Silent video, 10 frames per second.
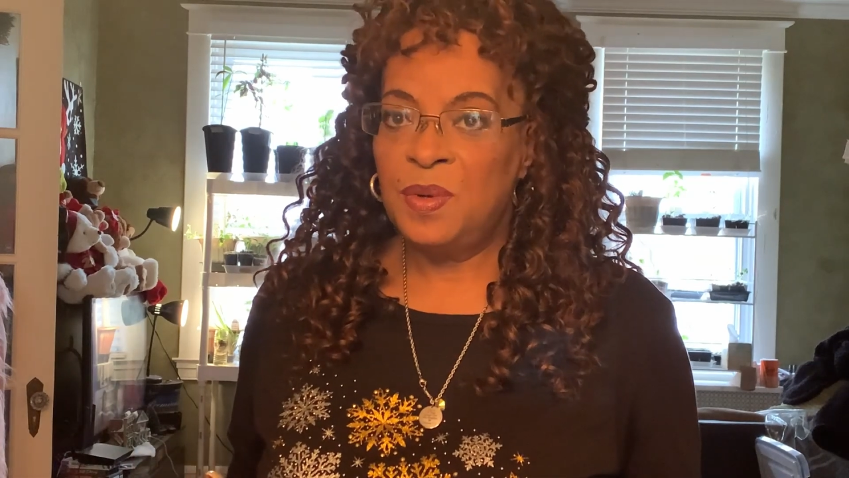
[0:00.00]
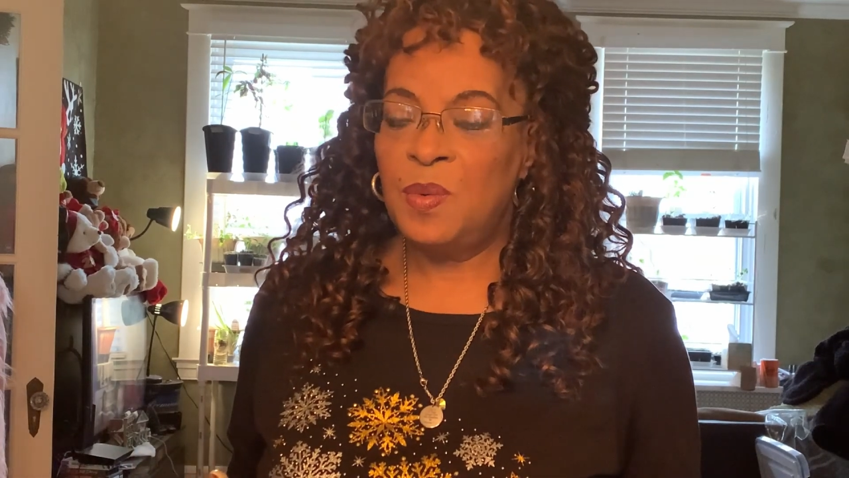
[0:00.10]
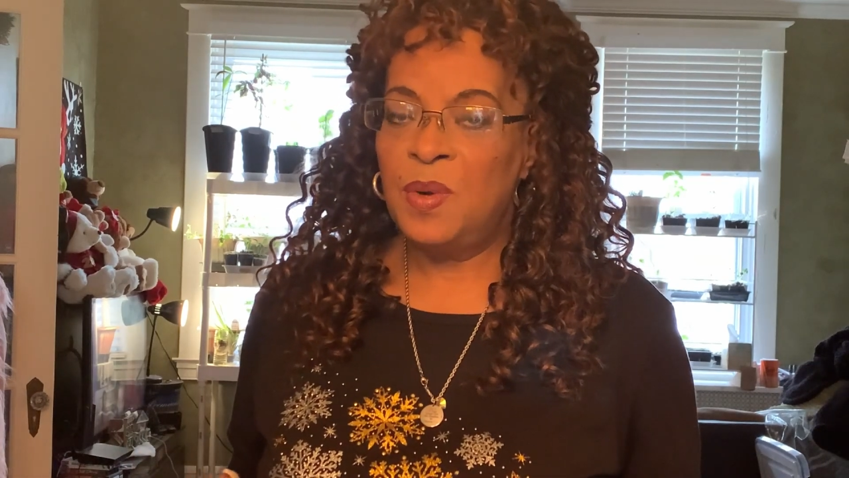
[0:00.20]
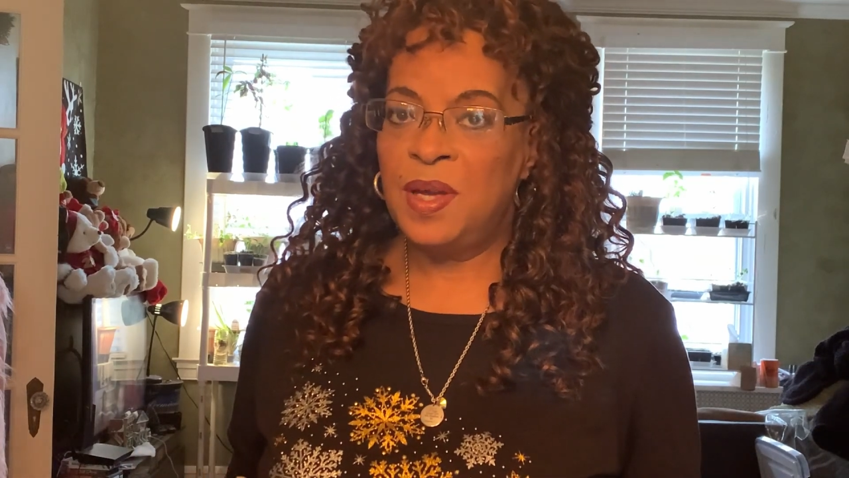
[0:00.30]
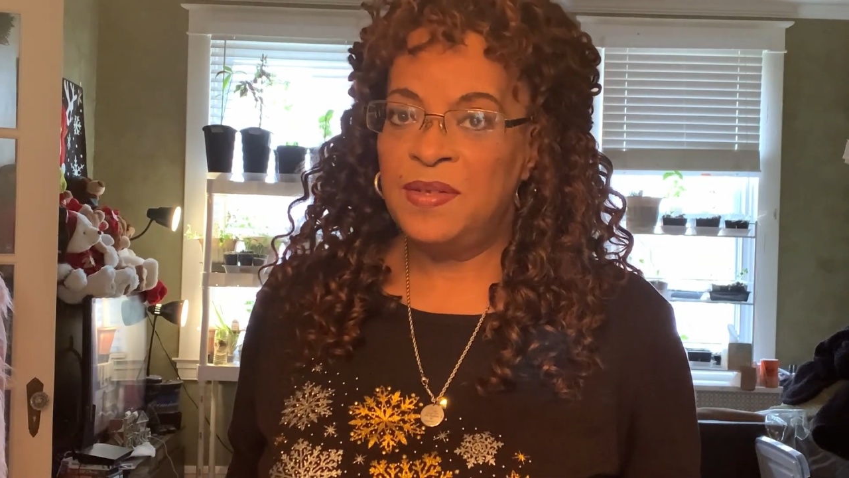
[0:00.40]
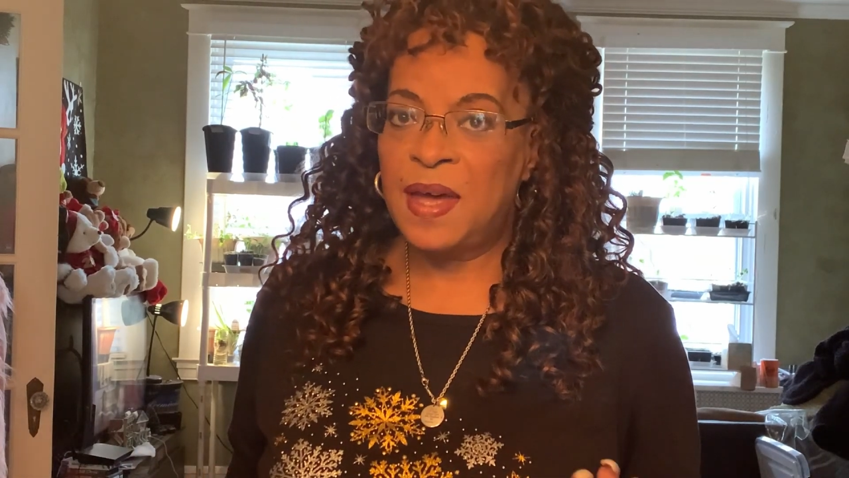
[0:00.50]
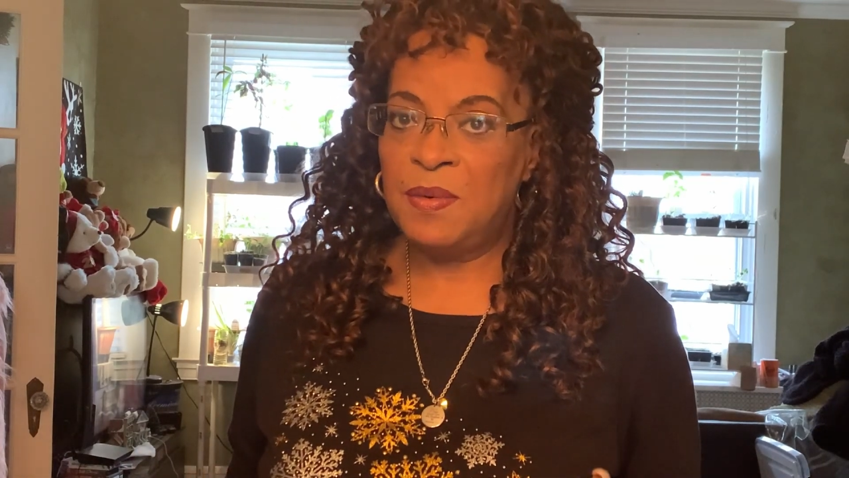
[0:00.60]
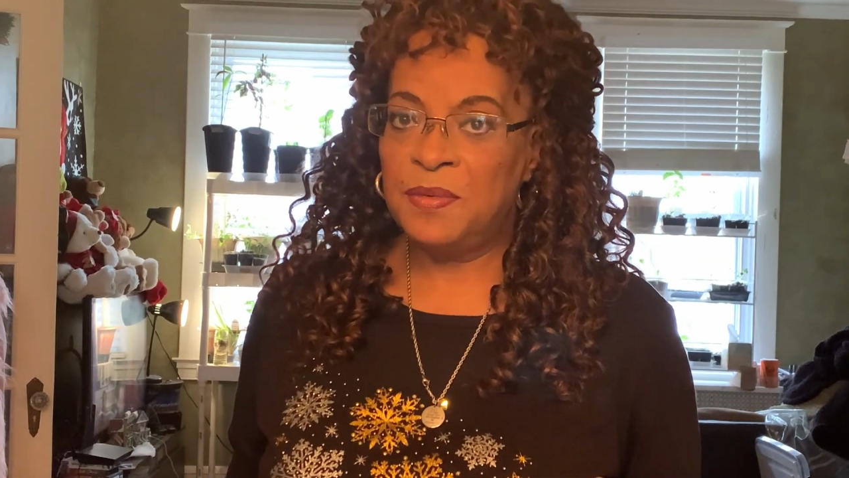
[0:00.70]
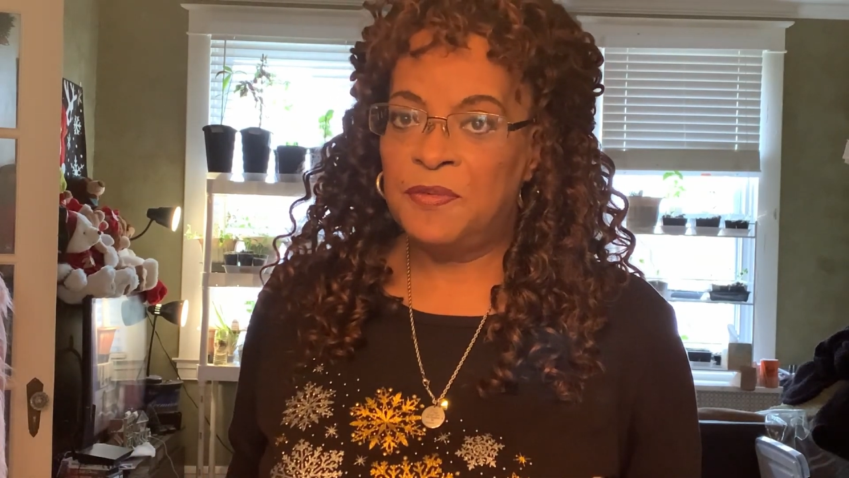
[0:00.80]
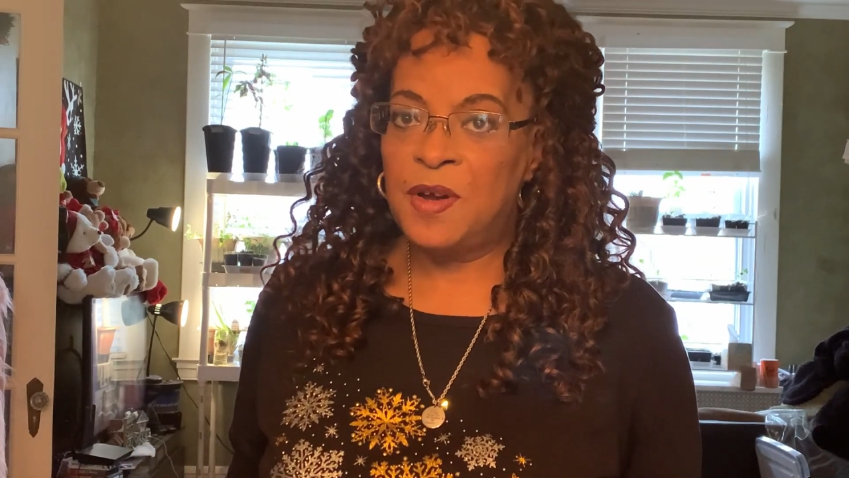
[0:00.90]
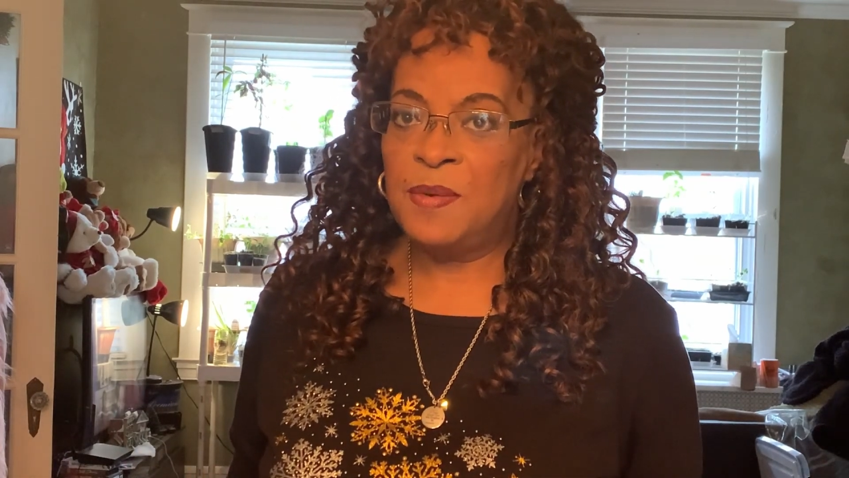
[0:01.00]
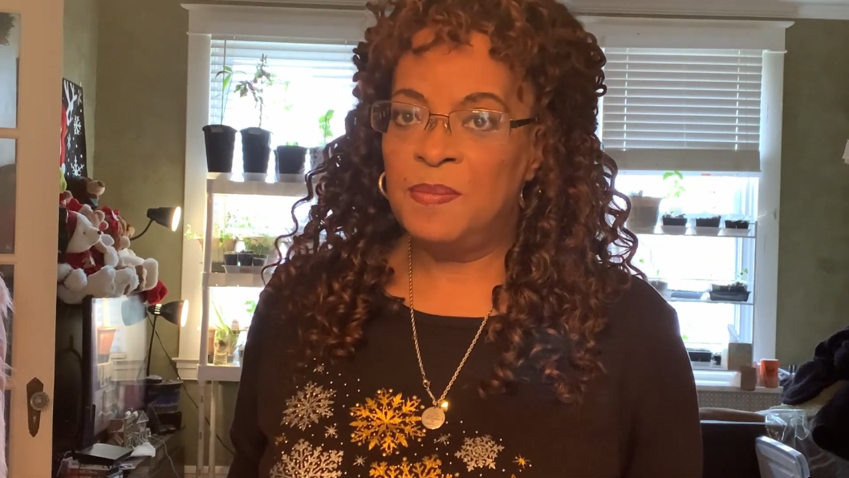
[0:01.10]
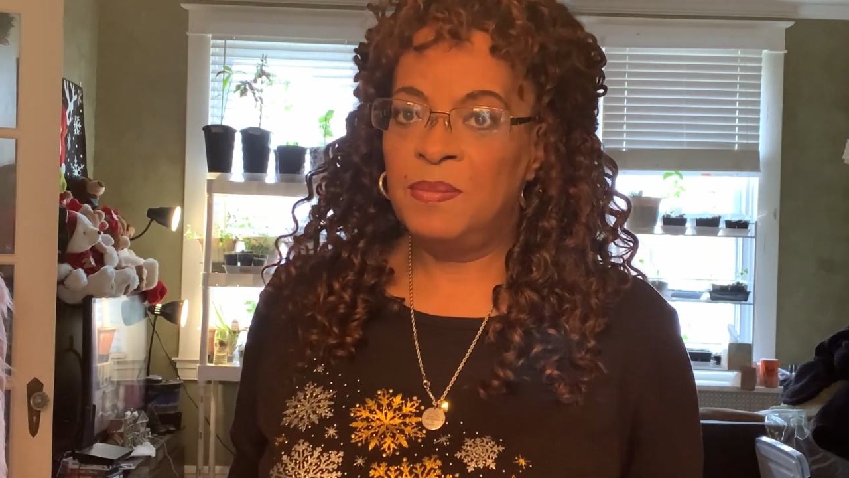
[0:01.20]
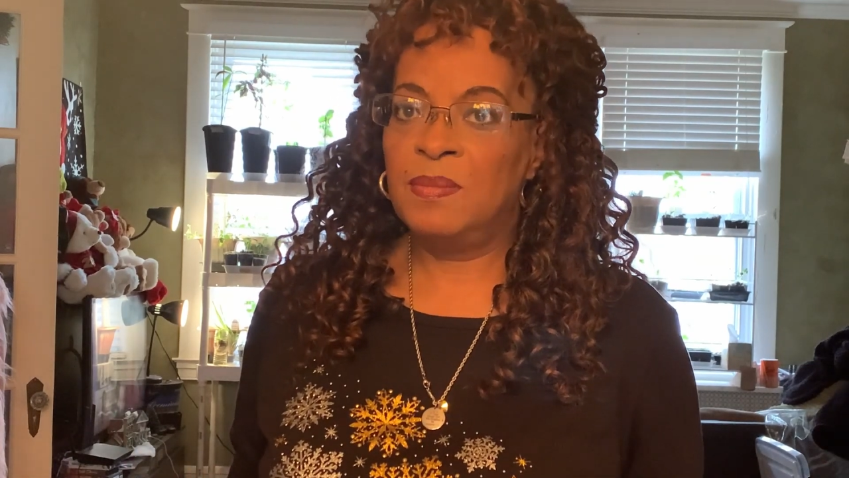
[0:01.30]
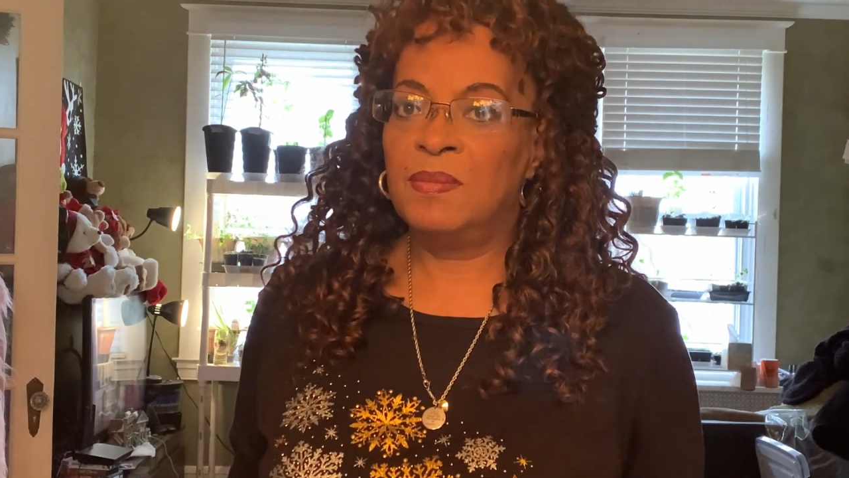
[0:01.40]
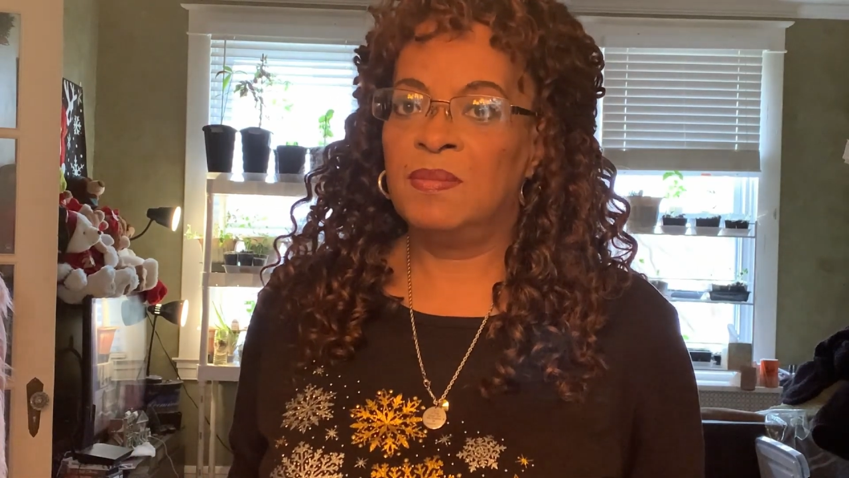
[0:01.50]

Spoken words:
a ways out from